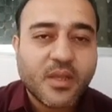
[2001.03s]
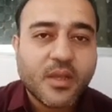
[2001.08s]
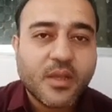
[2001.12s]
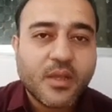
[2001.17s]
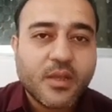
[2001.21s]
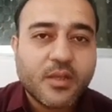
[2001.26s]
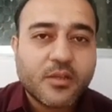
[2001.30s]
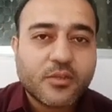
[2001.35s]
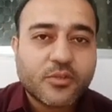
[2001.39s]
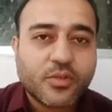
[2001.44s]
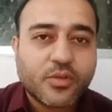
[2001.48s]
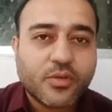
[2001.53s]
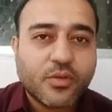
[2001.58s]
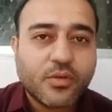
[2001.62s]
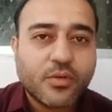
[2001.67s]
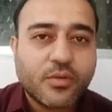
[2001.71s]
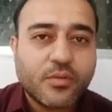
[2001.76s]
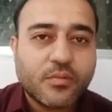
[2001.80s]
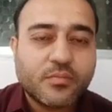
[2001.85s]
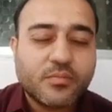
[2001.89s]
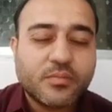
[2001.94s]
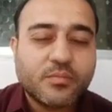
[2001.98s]
So
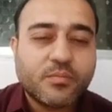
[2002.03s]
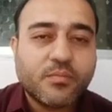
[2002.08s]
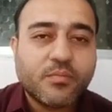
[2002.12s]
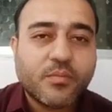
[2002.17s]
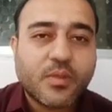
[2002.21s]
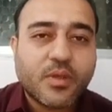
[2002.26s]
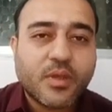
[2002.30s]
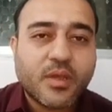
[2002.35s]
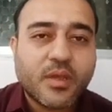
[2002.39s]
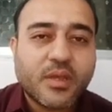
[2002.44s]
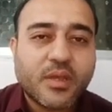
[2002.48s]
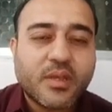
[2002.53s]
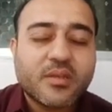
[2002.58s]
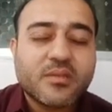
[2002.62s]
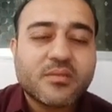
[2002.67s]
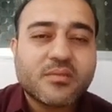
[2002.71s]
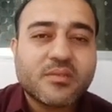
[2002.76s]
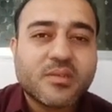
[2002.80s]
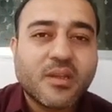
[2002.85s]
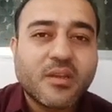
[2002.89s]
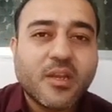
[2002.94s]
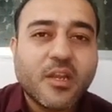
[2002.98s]
his
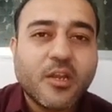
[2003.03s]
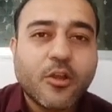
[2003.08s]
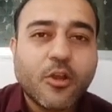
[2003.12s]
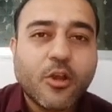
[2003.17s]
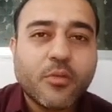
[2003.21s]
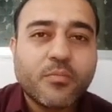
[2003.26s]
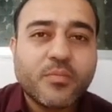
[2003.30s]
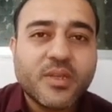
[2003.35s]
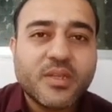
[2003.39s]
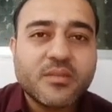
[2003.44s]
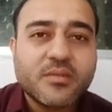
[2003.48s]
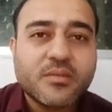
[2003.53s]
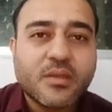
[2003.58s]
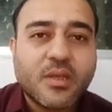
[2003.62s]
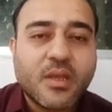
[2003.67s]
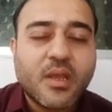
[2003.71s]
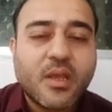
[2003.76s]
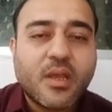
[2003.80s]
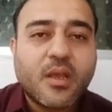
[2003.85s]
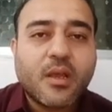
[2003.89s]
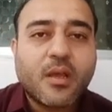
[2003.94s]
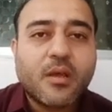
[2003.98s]
son-in-law means
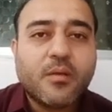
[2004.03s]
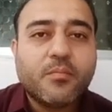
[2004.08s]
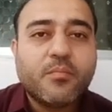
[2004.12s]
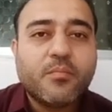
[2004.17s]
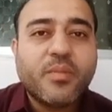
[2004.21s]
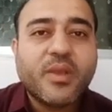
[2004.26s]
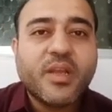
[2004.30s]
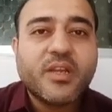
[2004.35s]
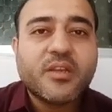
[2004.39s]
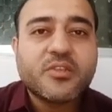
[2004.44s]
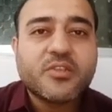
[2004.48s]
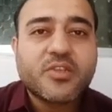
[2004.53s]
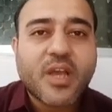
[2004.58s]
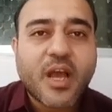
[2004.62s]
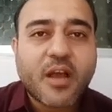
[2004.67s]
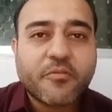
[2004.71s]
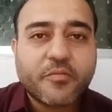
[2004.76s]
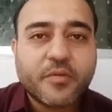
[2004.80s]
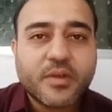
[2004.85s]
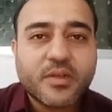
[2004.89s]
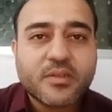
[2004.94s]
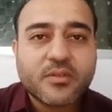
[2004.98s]
Mir
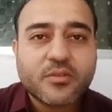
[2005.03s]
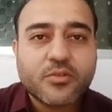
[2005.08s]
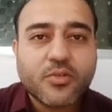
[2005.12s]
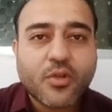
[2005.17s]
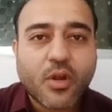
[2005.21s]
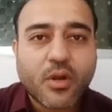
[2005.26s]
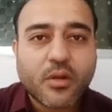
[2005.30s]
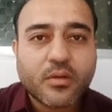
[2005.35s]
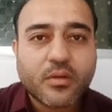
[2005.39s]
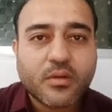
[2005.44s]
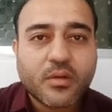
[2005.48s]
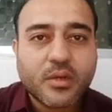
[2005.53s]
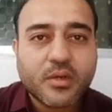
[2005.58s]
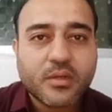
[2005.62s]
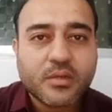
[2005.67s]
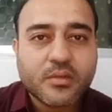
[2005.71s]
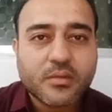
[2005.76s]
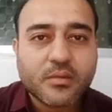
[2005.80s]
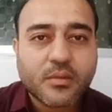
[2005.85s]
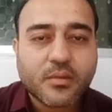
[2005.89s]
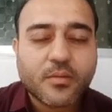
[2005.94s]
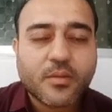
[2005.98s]
Jafar's daughter's
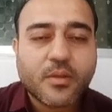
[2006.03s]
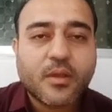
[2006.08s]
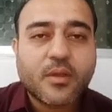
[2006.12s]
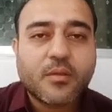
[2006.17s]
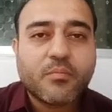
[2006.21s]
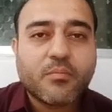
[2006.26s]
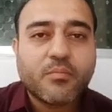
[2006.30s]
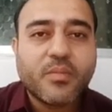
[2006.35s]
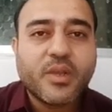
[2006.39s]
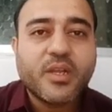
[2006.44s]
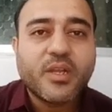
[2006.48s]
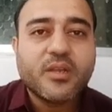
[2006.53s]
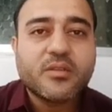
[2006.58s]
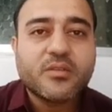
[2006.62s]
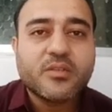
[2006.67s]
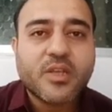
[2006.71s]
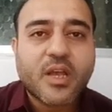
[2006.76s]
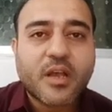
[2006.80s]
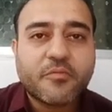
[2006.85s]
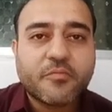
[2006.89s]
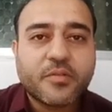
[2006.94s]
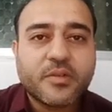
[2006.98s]
Mir
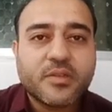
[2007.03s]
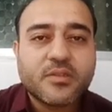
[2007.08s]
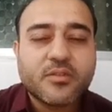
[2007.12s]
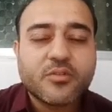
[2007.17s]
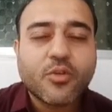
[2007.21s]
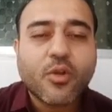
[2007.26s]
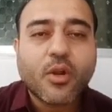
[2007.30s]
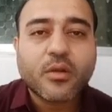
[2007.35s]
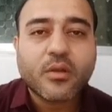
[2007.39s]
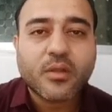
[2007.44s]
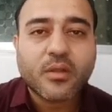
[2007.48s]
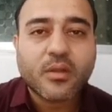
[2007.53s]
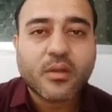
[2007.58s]
Jafar's daughter